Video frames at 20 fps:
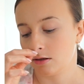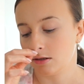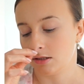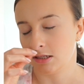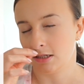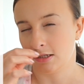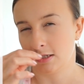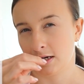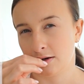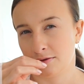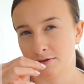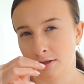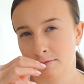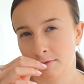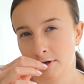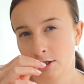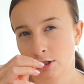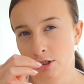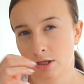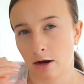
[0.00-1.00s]
detailed
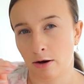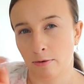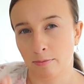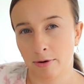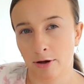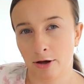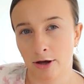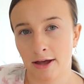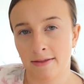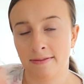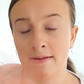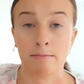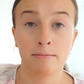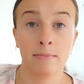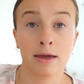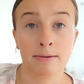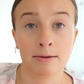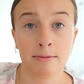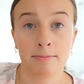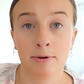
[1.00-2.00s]
image that I'll put, and then
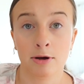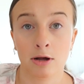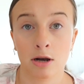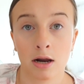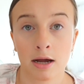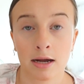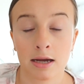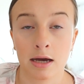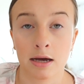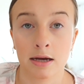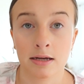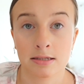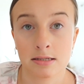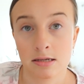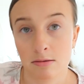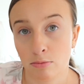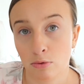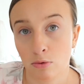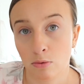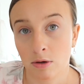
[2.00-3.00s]
maybe put like a
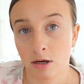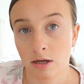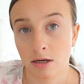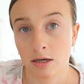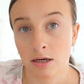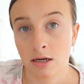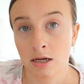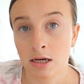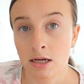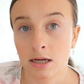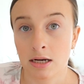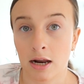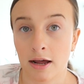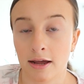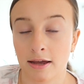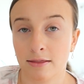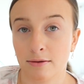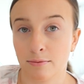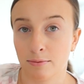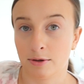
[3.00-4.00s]
simple one
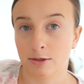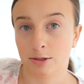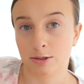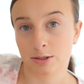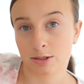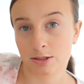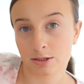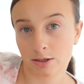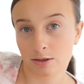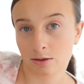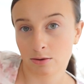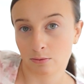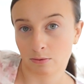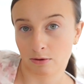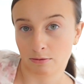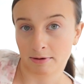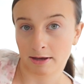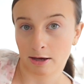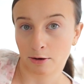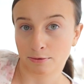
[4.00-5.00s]
like the ones
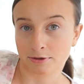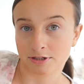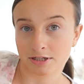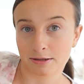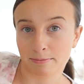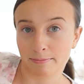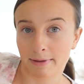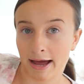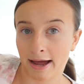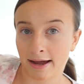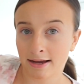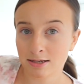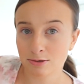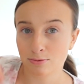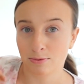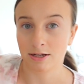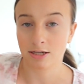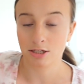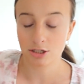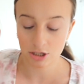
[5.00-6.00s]
with me holding the
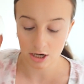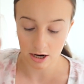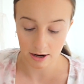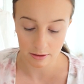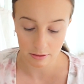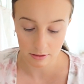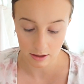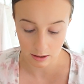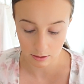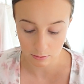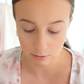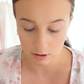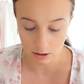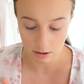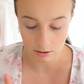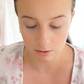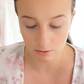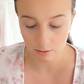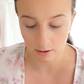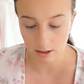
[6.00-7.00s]
bags, which I think would
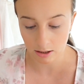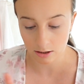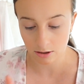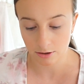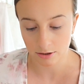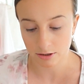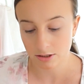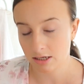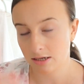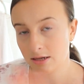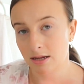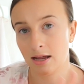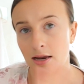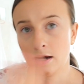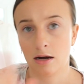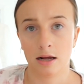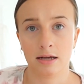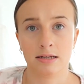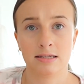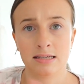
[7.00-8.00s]
look quite good
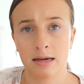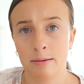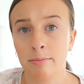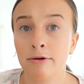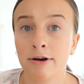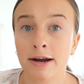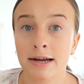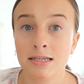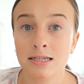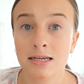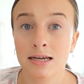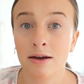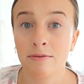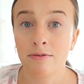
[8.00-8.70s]
in like separating